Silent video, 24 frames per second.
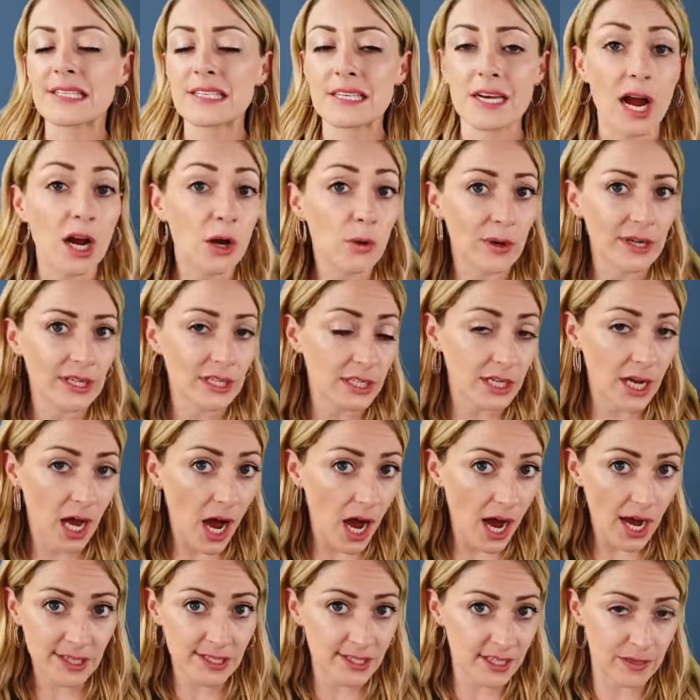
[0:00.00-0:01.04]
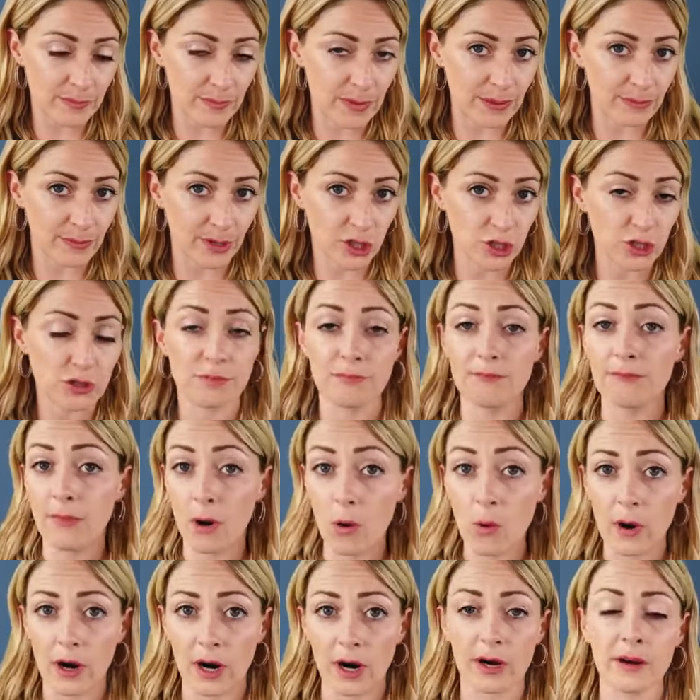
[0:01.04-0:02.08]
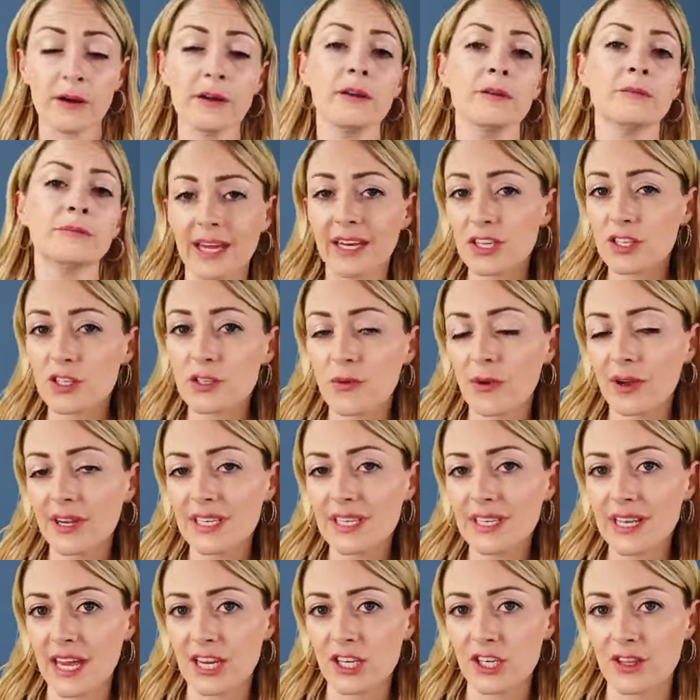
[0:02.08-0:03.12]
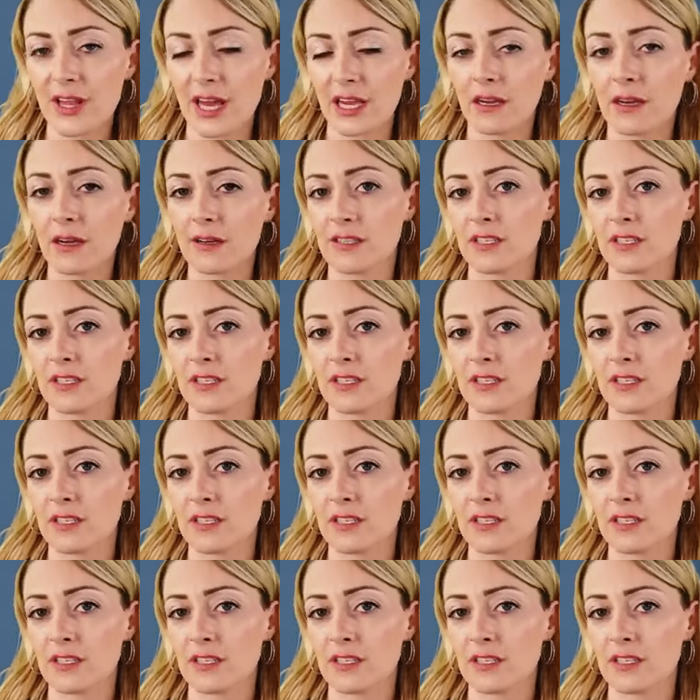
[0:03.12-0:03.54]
it's not going to cost me much more, and it's going to catch that